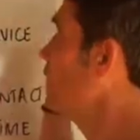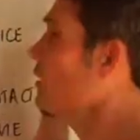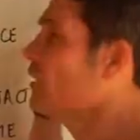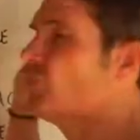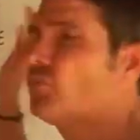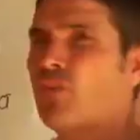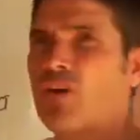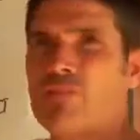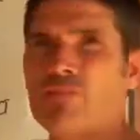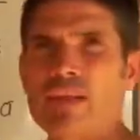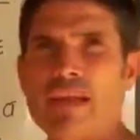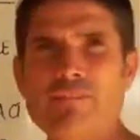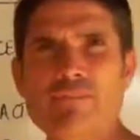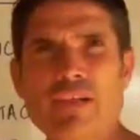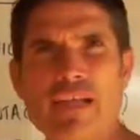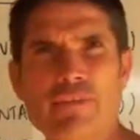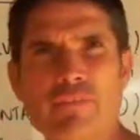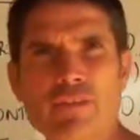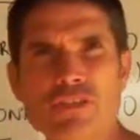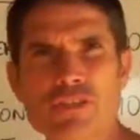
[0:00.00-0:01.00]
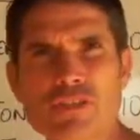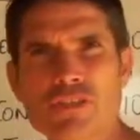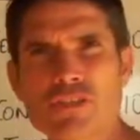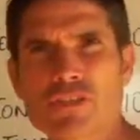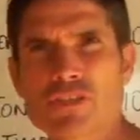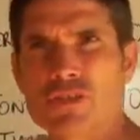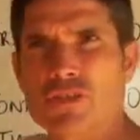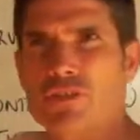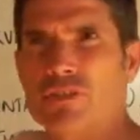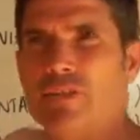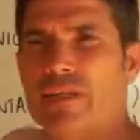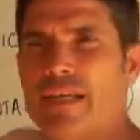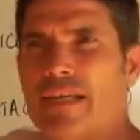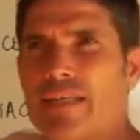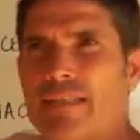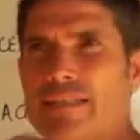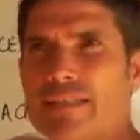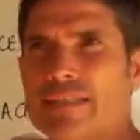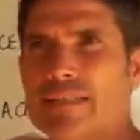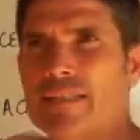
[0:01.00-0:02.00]
It's 5 Love Languages too.
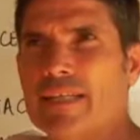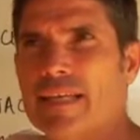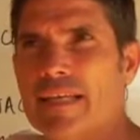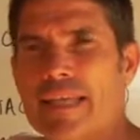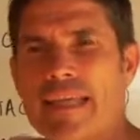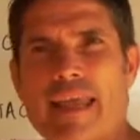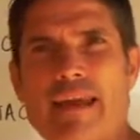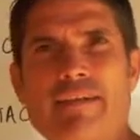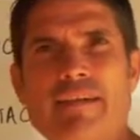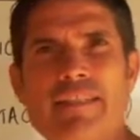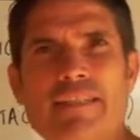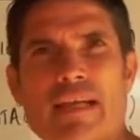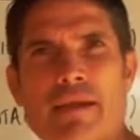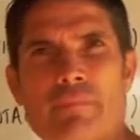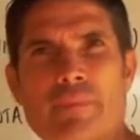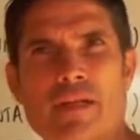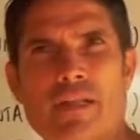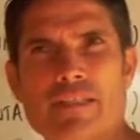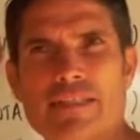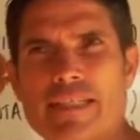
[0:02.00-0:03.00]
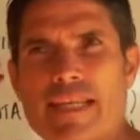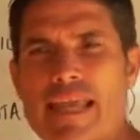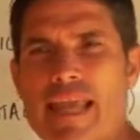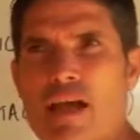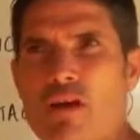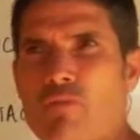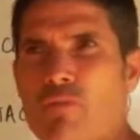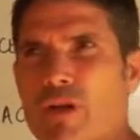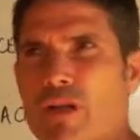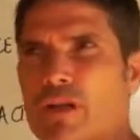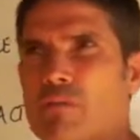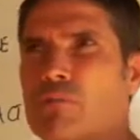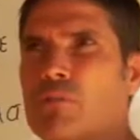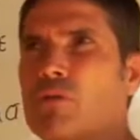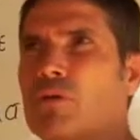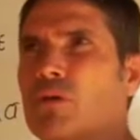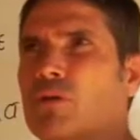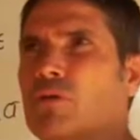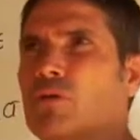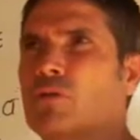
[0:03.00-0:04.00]
Gary Chapman has now written a
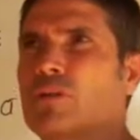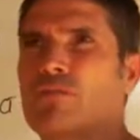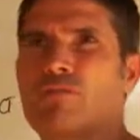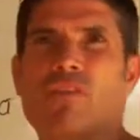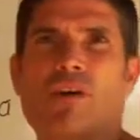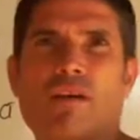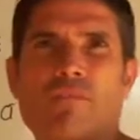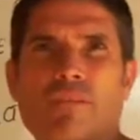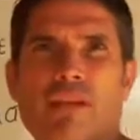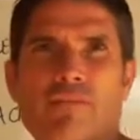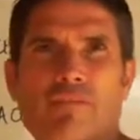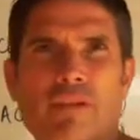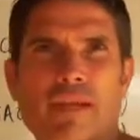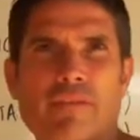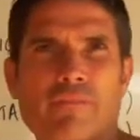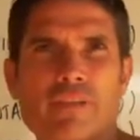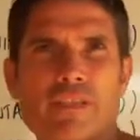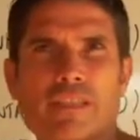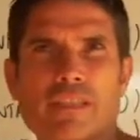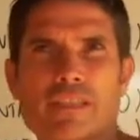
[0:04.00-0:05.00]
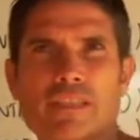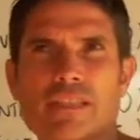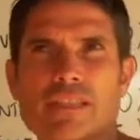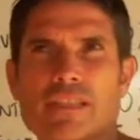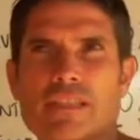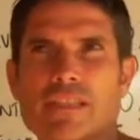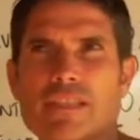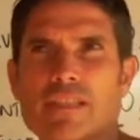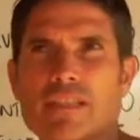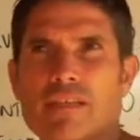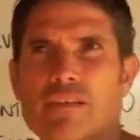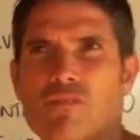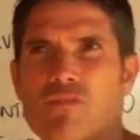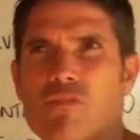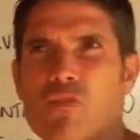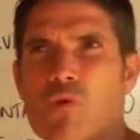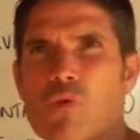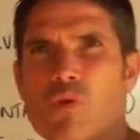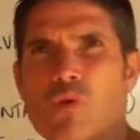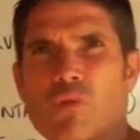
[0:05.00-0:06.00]
book called The 5 Love Languages
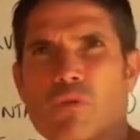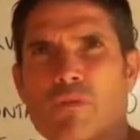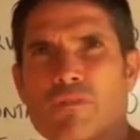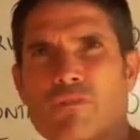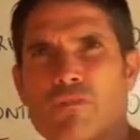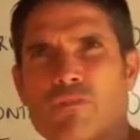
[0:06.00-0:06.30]
for